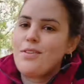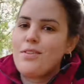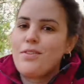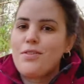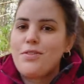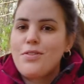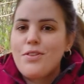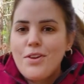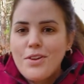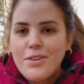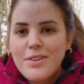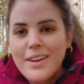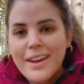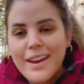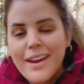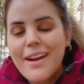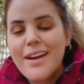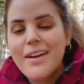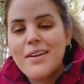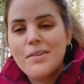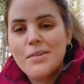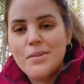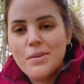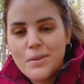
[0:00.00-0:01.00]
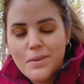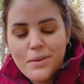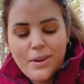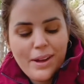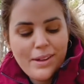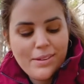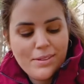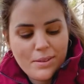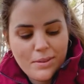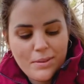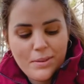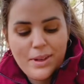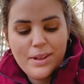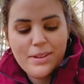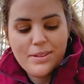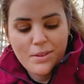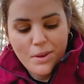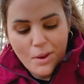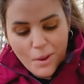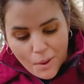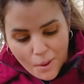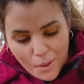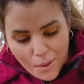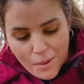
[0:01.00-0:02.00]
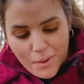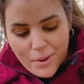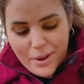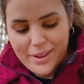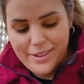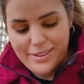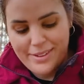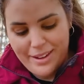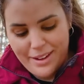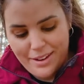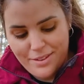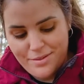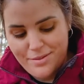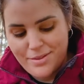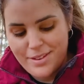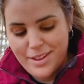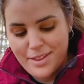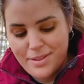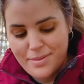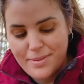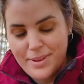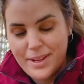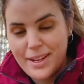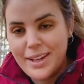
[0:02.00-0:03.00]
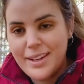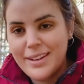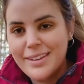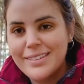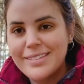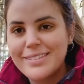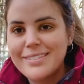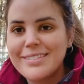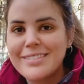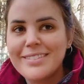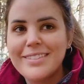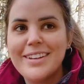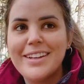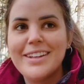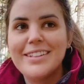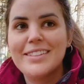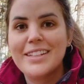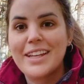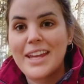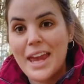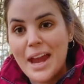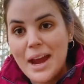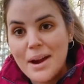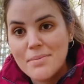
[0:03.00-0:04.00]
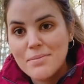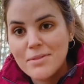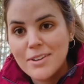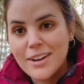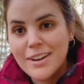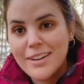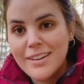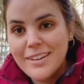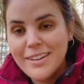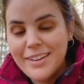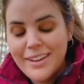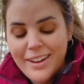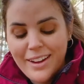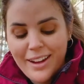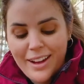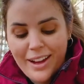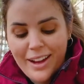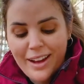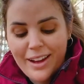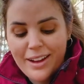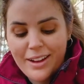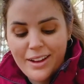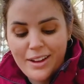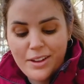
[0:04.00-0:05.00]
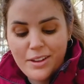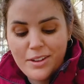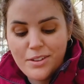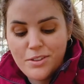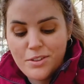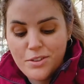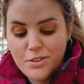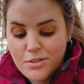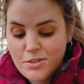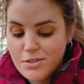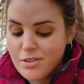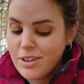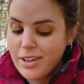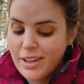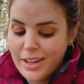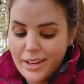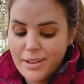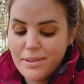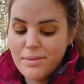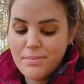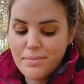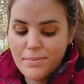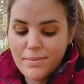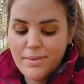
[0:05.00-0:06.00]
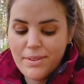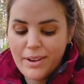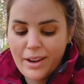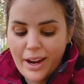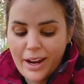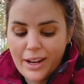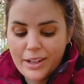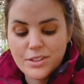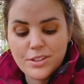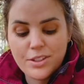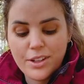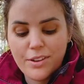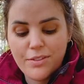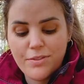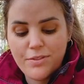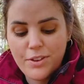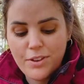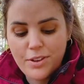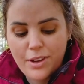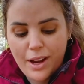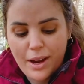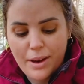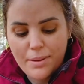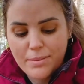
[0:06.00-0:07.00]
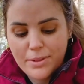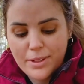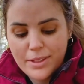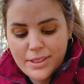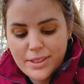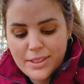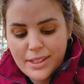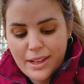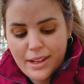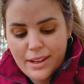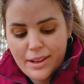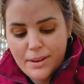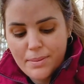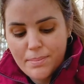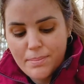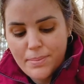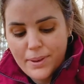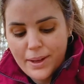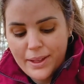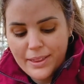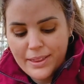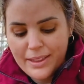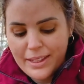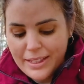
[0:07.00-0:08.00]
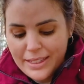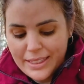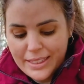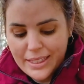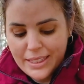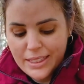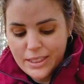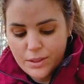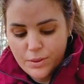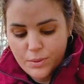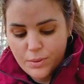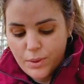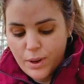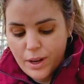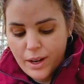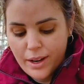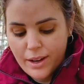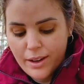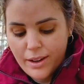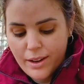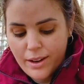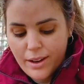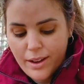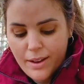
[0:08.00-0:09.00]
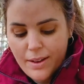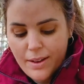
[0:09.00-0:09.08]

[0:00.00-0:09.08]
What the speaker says: Third thing I always have with me is a camera. Usually, actually a few cameras, but this is the one